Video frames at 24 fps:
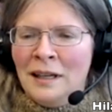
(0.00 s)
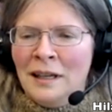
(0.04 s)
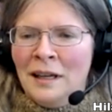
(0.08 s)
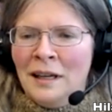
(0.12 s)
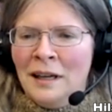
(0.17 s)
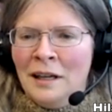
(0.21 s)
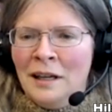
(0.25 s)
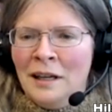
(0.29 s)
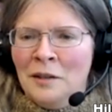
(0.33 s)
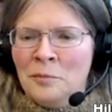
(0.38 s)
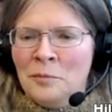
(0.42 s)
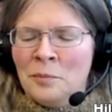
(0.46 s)

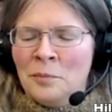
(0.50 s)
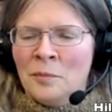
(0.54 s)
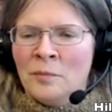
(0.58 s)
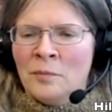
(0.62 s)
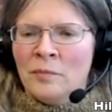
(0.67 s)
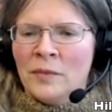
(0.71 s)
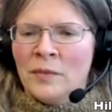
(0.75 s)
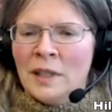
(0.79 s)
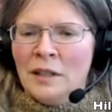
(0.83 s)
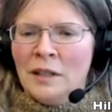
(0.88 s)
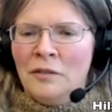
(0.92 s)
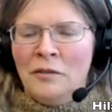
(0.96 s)
Um,
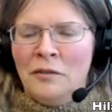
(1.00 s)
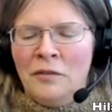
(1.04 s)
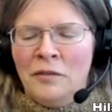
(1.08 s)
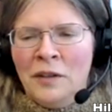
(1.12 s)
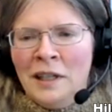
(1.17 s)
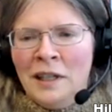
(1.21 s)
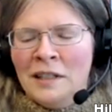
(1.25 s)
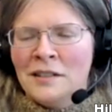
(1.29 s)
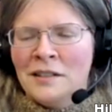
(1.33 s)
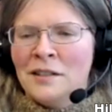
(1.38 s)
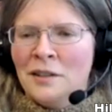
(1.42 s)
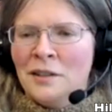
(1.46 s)

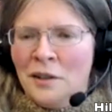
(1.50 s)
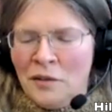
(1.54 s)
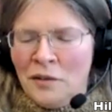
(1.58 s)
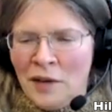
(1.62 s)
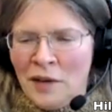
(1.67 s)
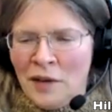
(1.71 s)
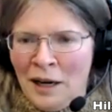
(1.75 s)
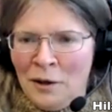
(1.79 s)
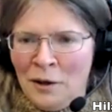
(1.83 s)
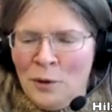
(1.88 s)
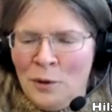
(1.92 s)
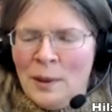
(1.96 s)
first of
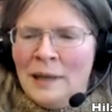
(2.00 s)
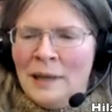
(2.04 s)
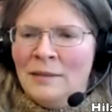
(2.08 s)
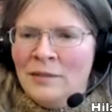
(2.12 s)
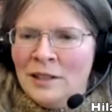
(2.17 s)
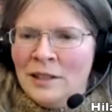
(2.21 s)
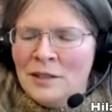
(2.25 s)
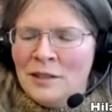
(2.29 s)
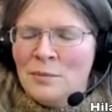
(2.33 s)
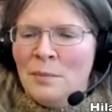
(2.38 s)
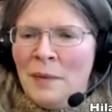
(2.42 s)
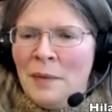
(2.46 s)
how you have
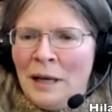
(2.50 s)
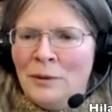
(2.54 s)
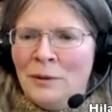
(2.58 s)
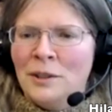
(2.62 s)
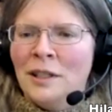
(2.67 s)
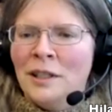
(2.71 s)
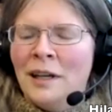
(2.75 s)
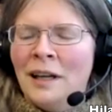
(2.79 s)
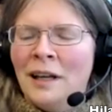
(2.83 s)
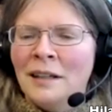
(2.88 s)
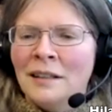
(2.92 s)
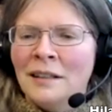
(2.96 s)
this mountain
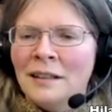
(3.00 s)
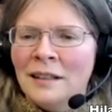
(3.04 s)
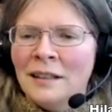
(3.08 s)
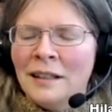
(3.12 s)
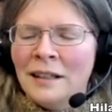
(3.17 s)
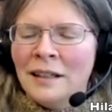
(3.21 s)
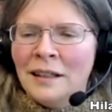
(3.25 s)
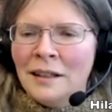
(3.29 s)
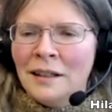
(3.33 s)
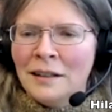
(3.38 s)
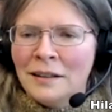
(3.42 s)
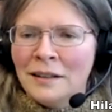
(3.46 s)
under the
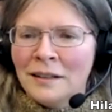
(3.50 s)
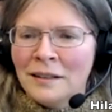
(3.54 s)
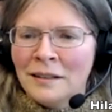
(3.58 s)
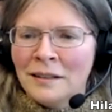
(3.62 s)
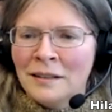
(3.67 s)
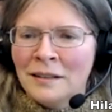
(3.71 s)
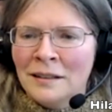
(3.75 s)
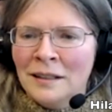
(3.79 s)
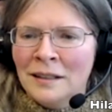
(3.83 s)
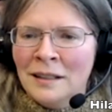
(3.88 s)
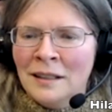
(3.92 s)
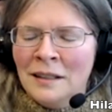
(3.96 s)
earth,
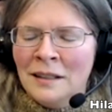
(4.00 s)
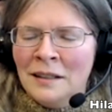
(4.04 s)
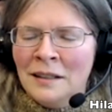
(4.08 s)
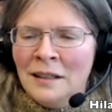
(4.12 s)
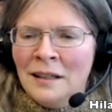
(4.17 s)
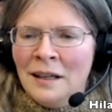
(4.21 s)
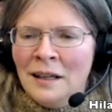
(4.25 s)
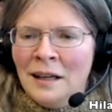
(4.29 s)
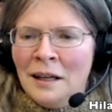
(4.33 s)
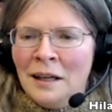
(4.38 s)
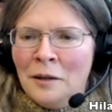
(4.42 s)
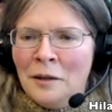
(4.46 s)
mm-hmm.
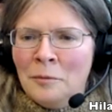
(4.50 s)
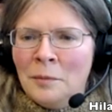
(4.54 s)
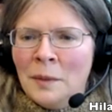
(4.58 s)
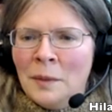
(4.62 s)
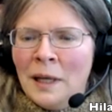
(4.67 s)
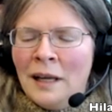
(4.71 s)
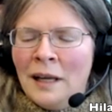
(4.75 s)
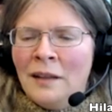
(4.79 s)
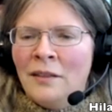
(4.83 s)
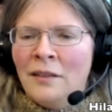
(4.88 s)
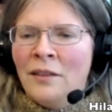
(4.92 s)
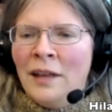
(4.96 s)
um, and
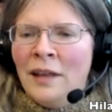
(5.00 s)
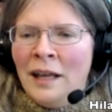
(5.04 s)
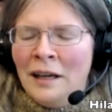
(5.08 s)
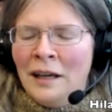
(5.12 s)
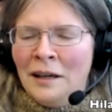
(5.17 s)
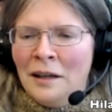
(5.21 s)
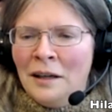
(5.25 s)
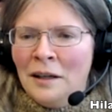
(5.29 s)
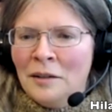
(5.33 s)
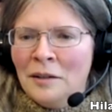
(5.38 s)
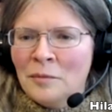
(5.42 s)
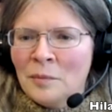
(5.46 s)
then
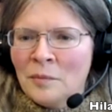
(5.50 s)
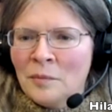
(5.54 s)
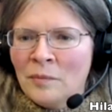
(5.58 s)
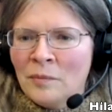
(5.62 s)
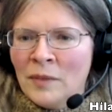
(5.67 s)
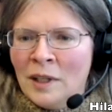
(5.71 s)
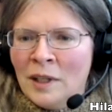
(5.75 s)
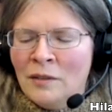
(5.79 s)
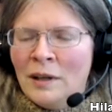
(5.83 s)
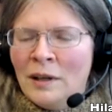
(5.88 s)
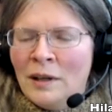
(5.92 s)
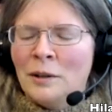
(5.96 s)
of
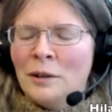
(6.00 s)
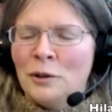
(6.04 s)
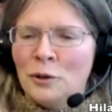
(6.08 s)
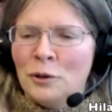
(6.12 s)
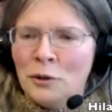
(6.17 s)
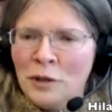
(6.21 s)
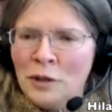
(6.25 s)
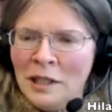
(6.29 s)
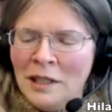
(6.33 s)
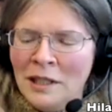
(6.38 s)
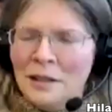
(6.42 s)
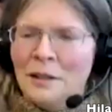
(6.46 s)
how a
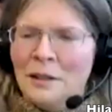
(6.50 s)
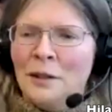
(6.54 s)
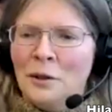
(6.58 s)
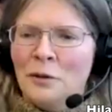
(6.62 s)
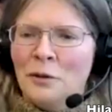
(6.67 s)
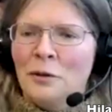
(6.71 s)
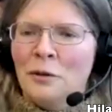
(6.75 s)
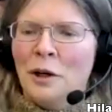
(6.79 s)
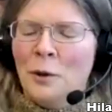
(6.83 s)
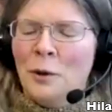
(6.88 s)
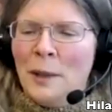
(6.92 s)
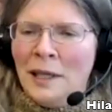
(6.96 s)
tree can
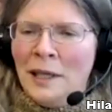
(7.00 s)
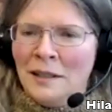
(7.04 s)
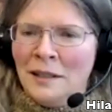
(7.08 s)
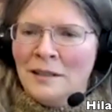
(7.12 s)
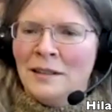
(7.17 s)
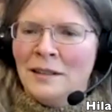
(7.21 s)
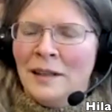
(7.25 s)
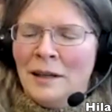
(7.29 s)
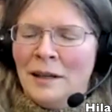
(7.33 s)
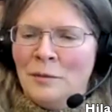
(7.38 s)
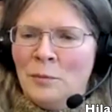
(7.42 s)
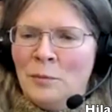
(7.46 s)
grow into
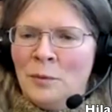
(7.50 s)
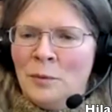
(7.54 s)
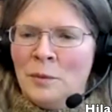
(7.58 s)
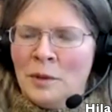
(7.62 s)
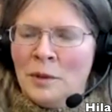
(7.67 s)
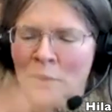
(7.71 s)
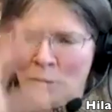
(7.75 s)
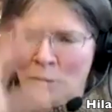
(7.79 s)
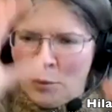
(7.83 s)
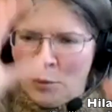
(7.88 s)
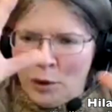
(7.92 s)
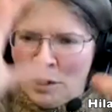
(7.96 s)
that,
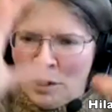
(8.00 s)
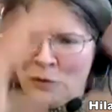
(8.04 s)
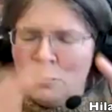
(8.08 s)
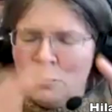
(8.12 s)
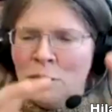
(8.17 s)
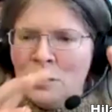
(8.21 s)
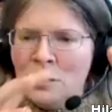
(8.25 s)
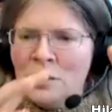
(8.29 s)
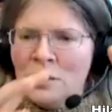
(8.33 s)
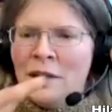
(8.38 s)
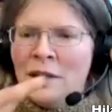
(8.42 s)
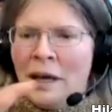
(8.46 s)
can put its
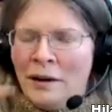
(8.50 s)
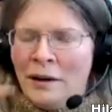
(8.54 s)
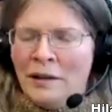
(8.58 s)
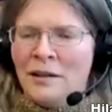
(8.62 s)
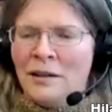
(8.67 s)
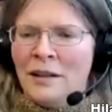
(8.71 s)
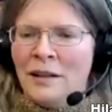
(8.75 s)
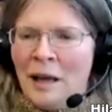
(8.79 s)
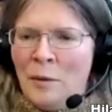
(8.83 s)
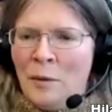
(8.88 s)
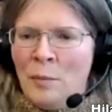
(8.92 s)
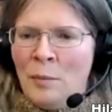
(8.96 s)
roots down
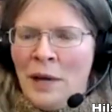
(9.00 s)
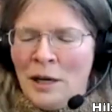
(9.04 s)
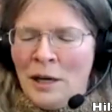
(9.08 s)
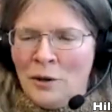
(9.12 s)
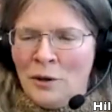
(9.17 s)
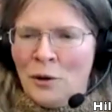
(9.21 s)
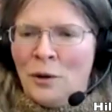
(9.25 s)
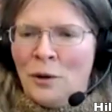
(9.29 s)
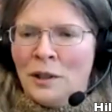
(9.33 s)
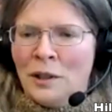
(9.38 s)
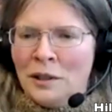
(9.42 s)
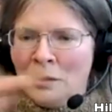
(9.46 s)
into that
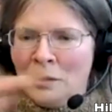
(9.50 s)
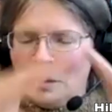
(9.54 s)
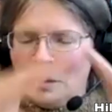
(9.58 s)
bedrock and,